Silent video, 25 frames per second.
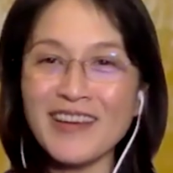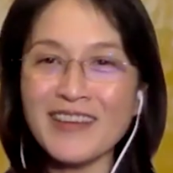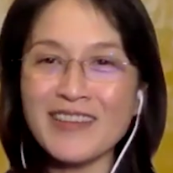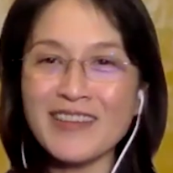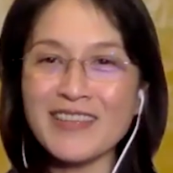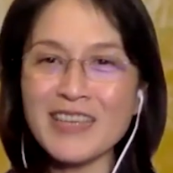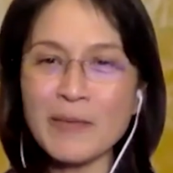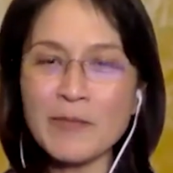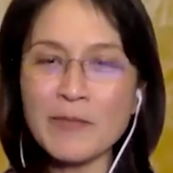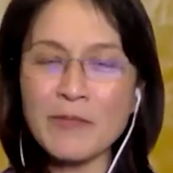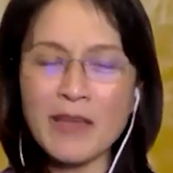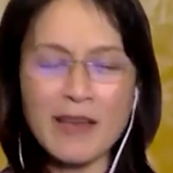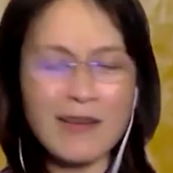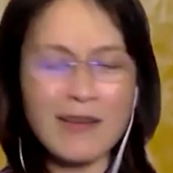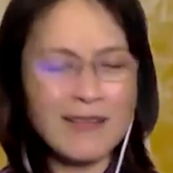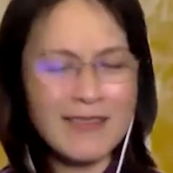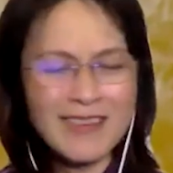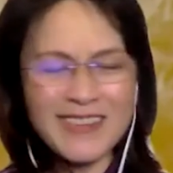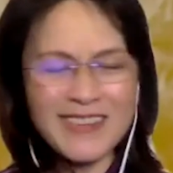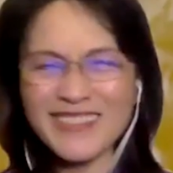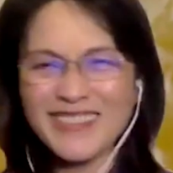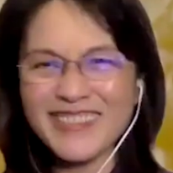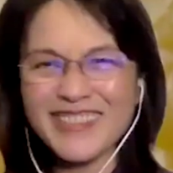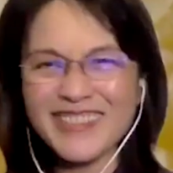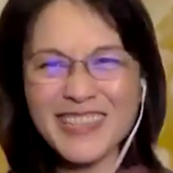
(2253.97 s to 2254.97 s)
And sabi
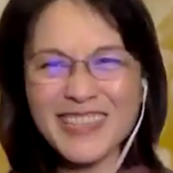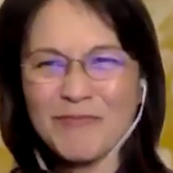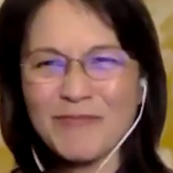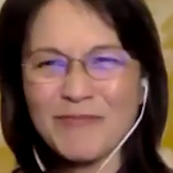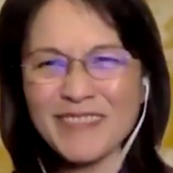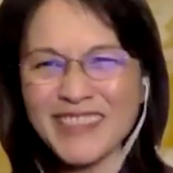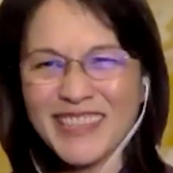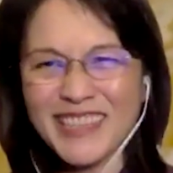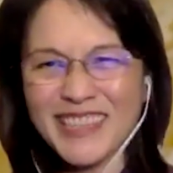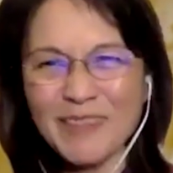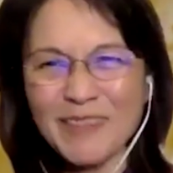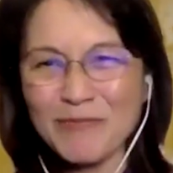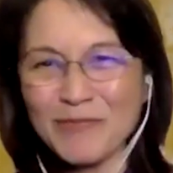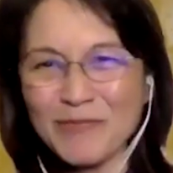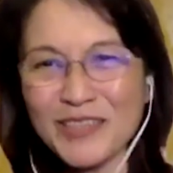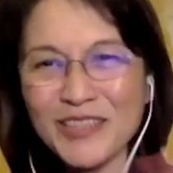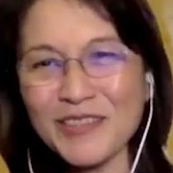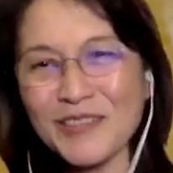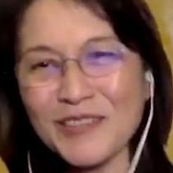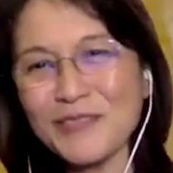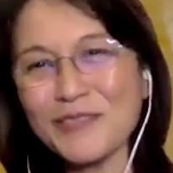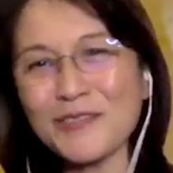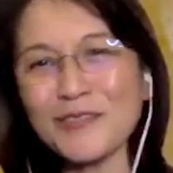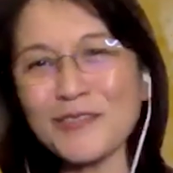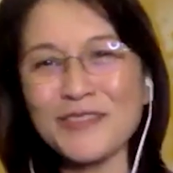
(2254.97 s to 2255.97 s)
niya, it's up to
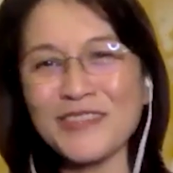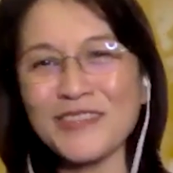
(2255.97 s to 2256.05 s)
you.